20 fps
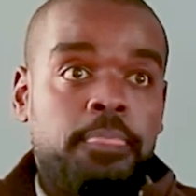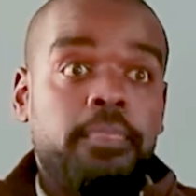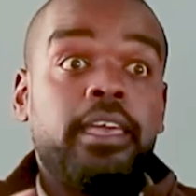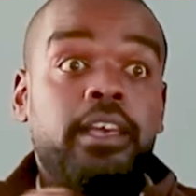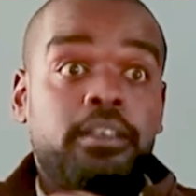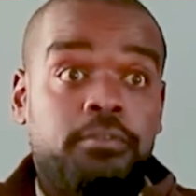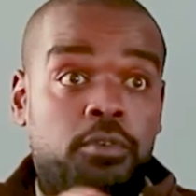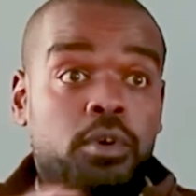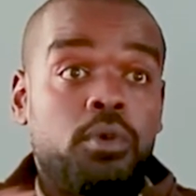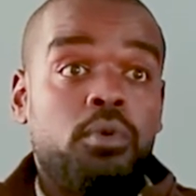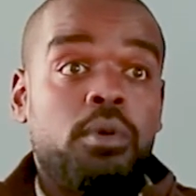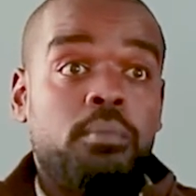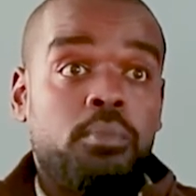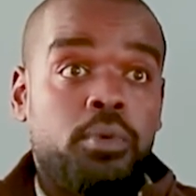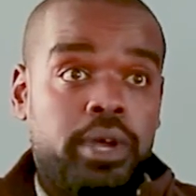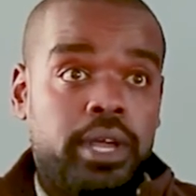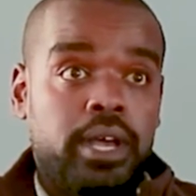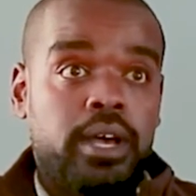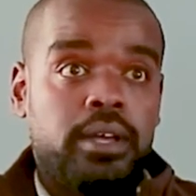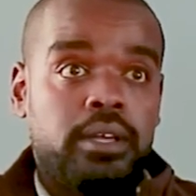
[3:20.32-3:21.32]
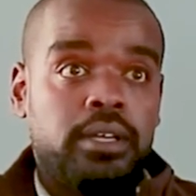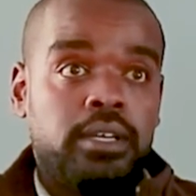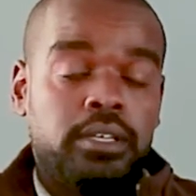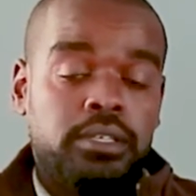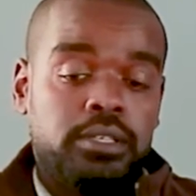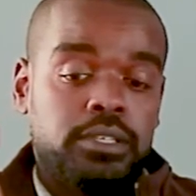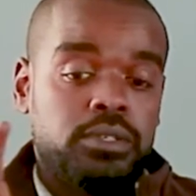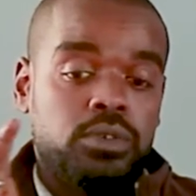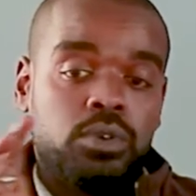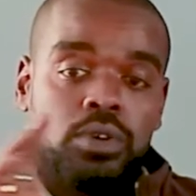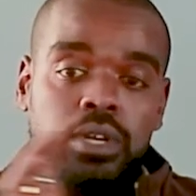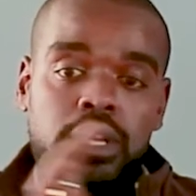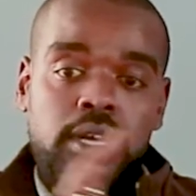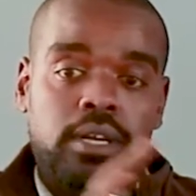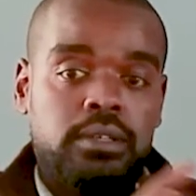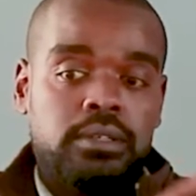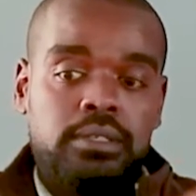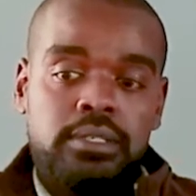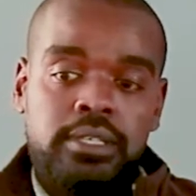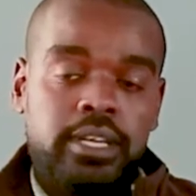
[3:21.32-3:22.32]
yeah, Foy Wamboya, she's
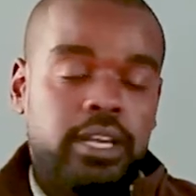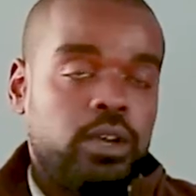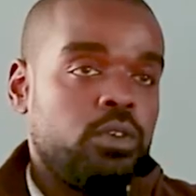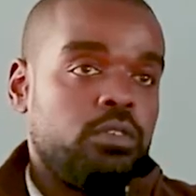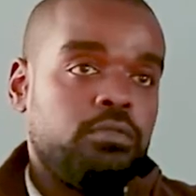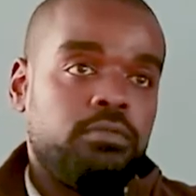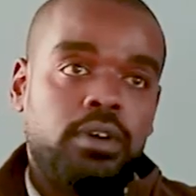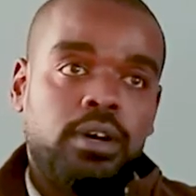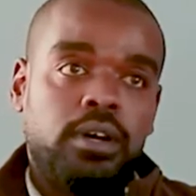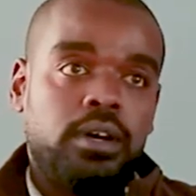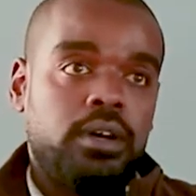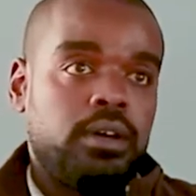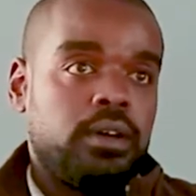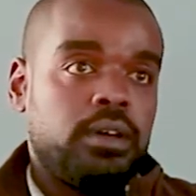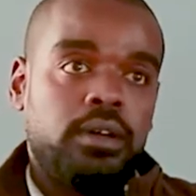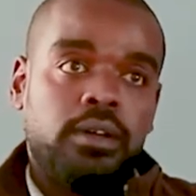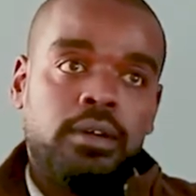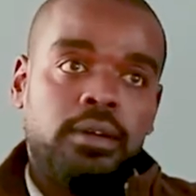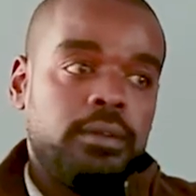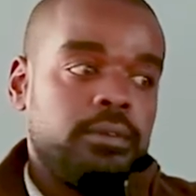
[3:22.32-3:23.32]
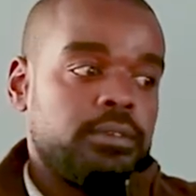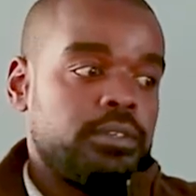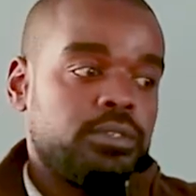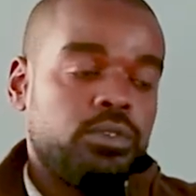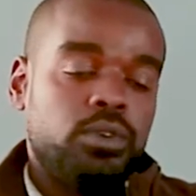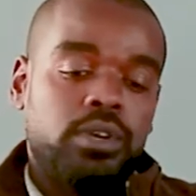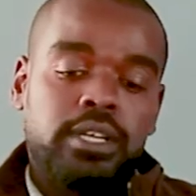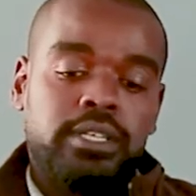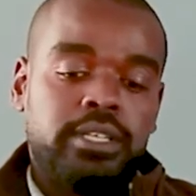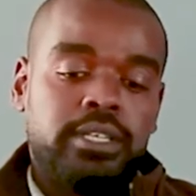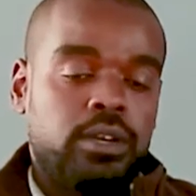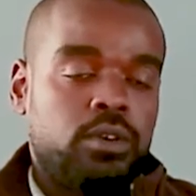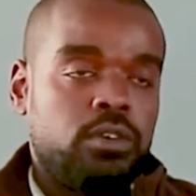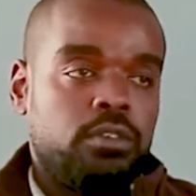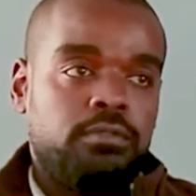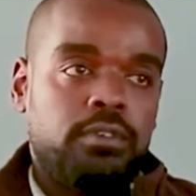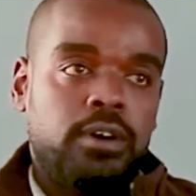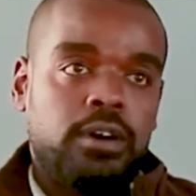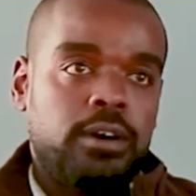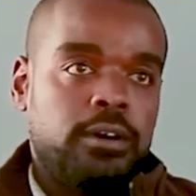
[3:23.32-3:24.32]
gonna take over. She's gonna take
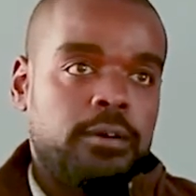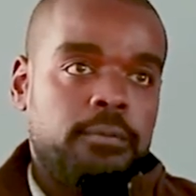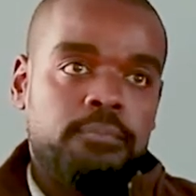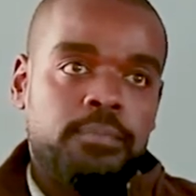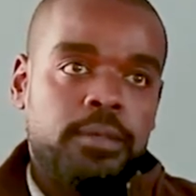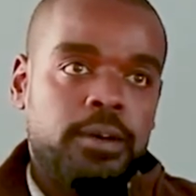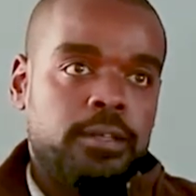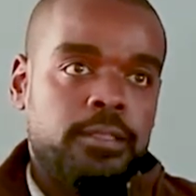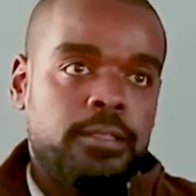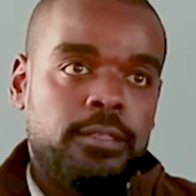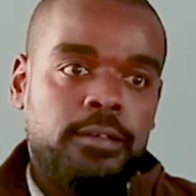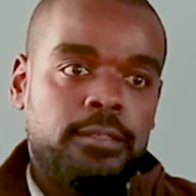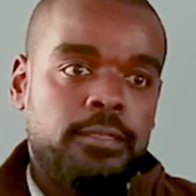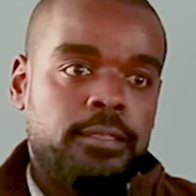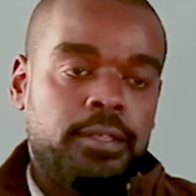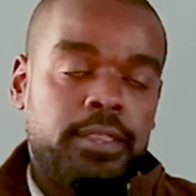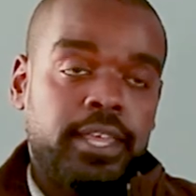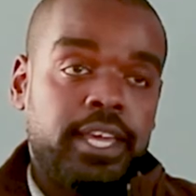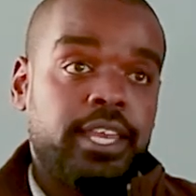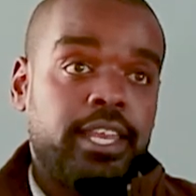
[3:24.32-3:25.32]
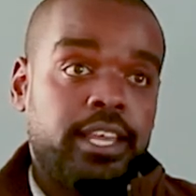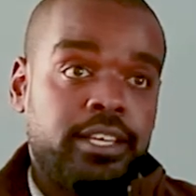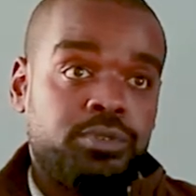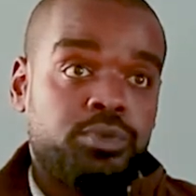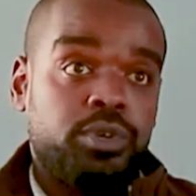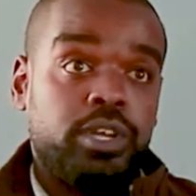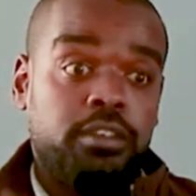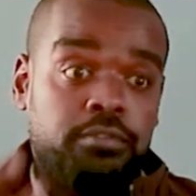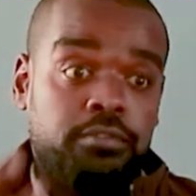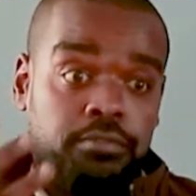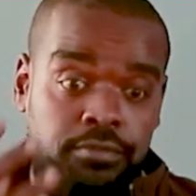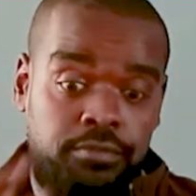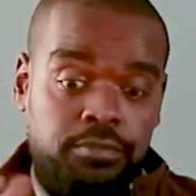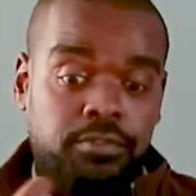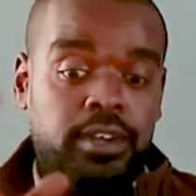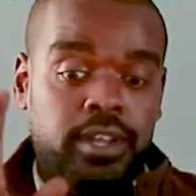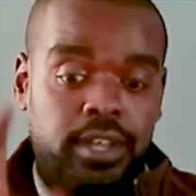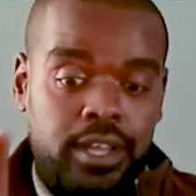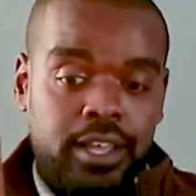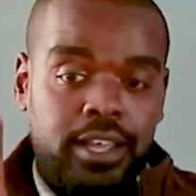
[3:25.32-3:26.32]
over the, the, the, the industry if
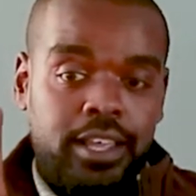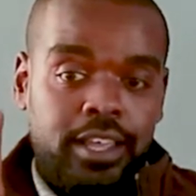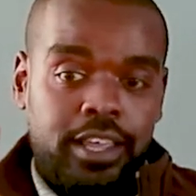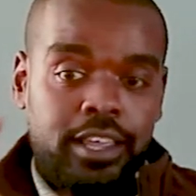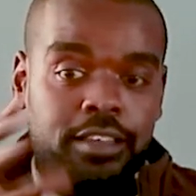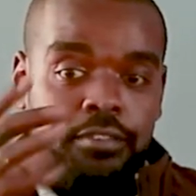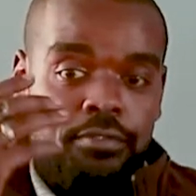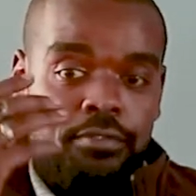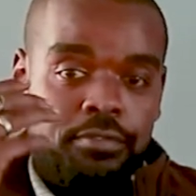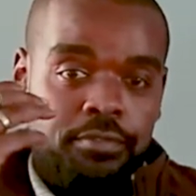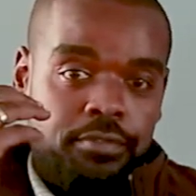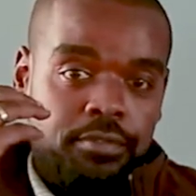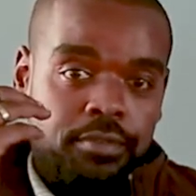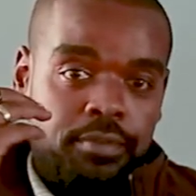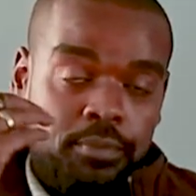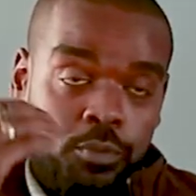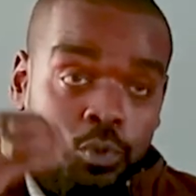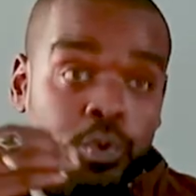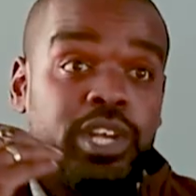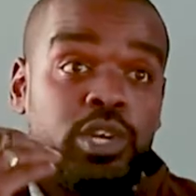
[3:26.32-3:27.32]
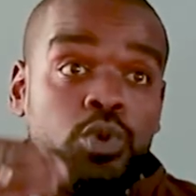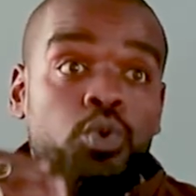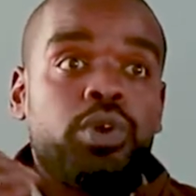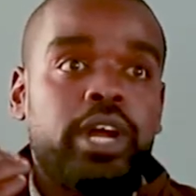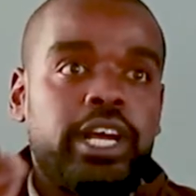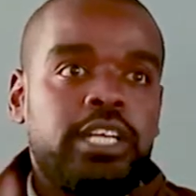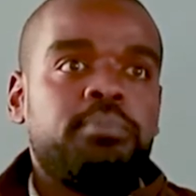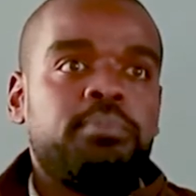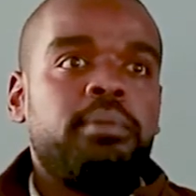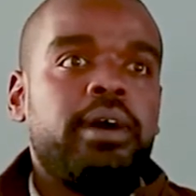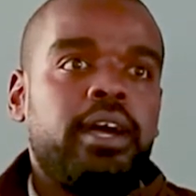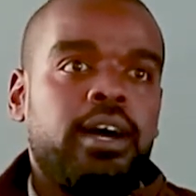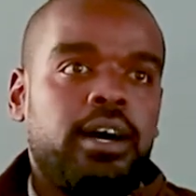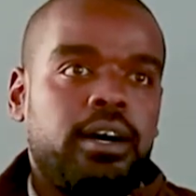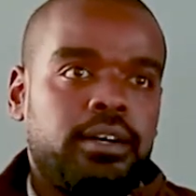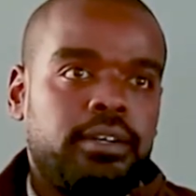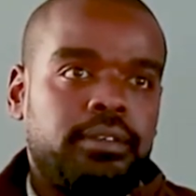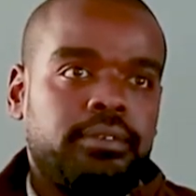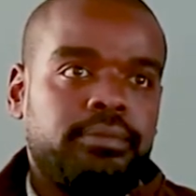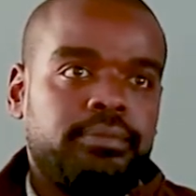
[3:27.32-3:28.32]
if we do right by
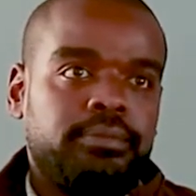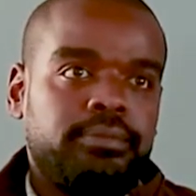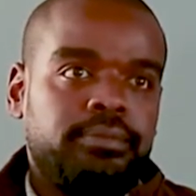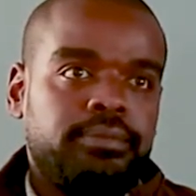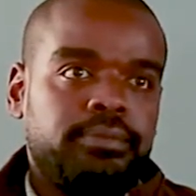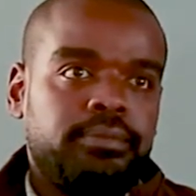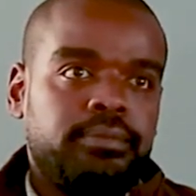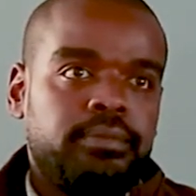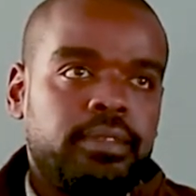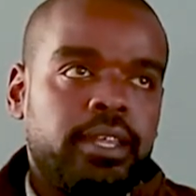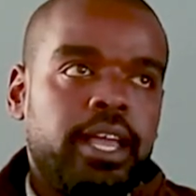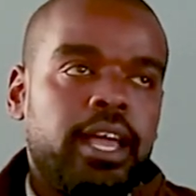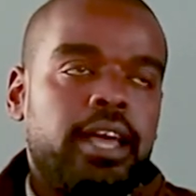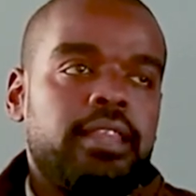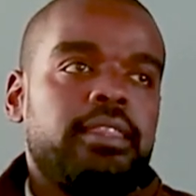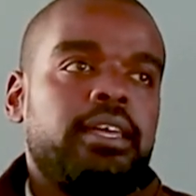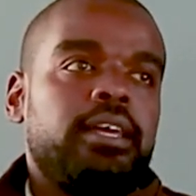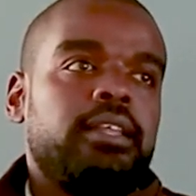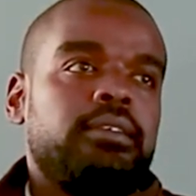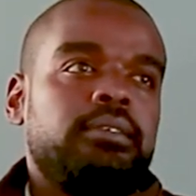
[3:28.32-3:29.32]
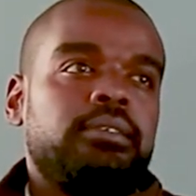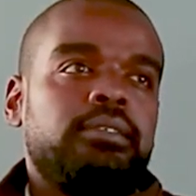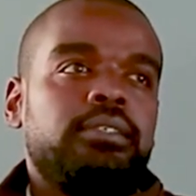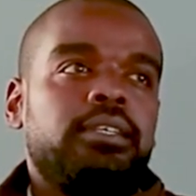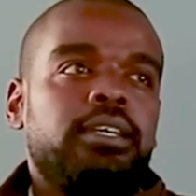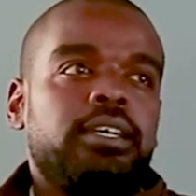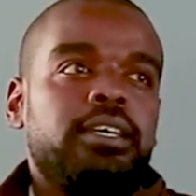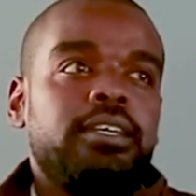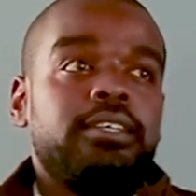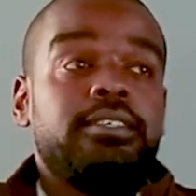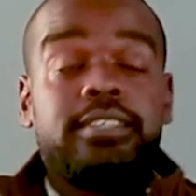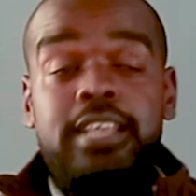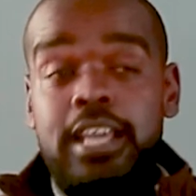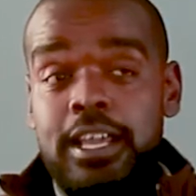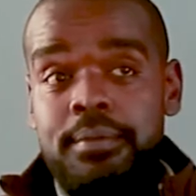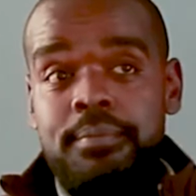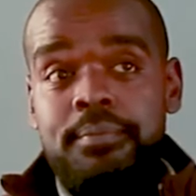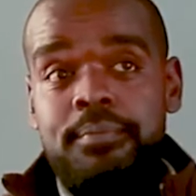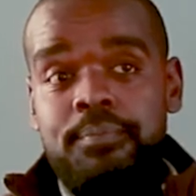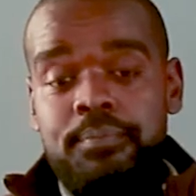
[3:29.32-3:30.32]
her. And then
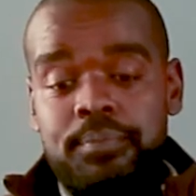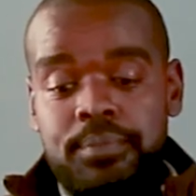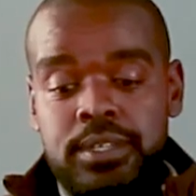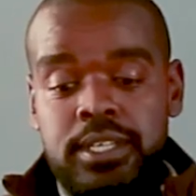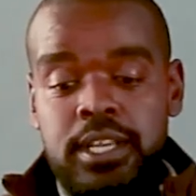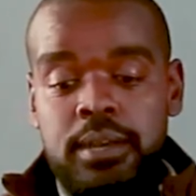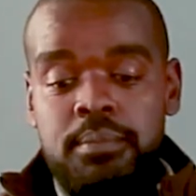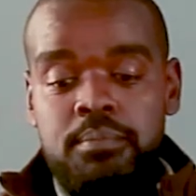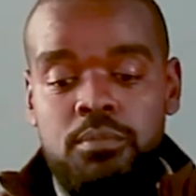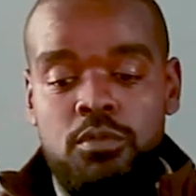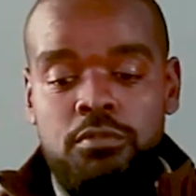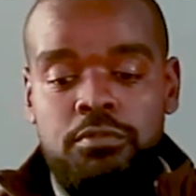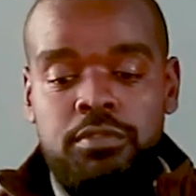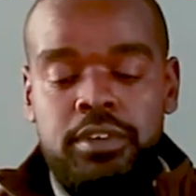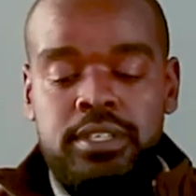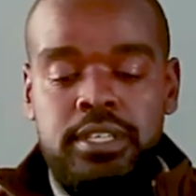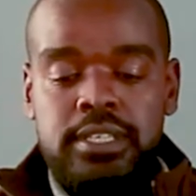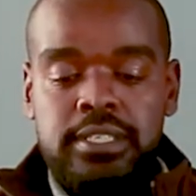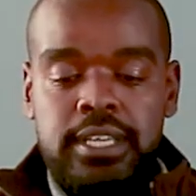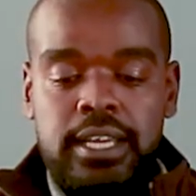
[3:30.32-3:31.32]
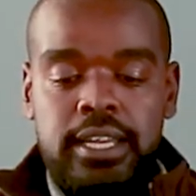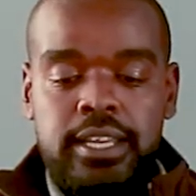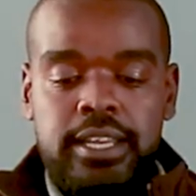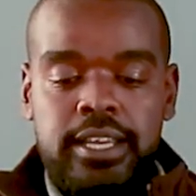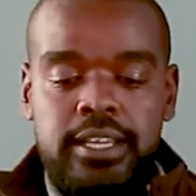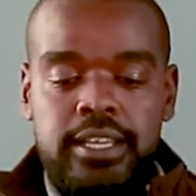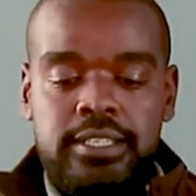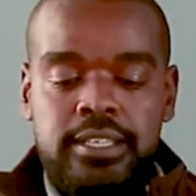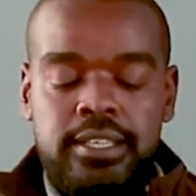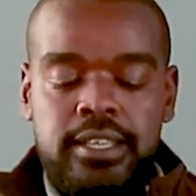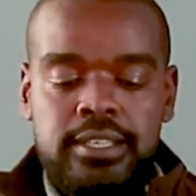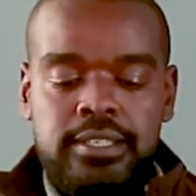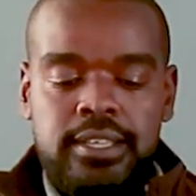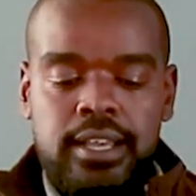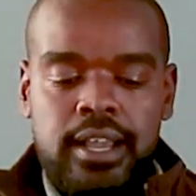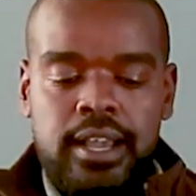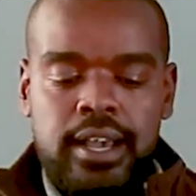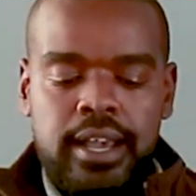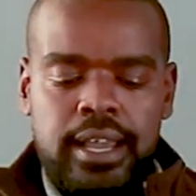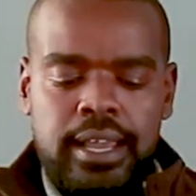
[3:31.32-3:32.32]
same same movie, Sincerely Daisy. There's a
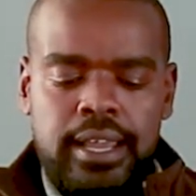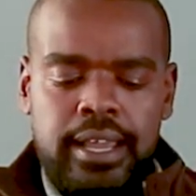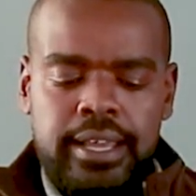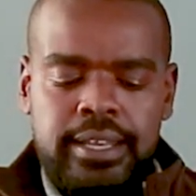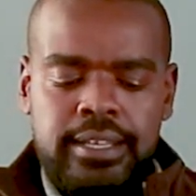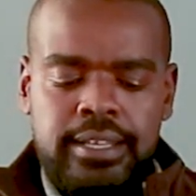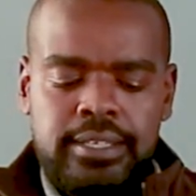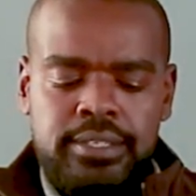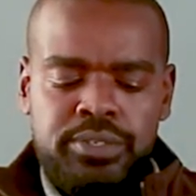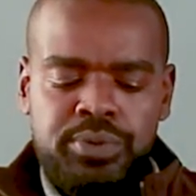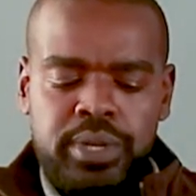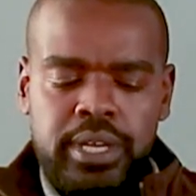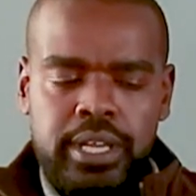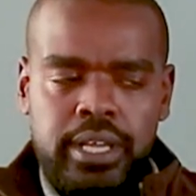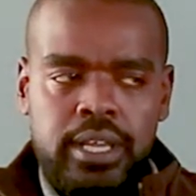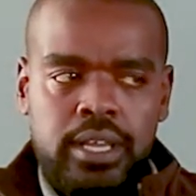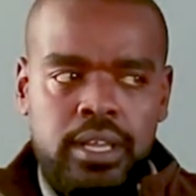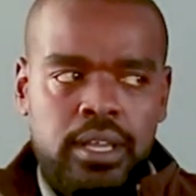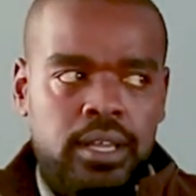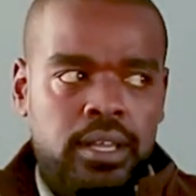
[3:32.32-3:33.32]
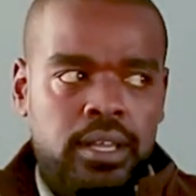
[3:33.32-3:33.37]
guy I didn't really,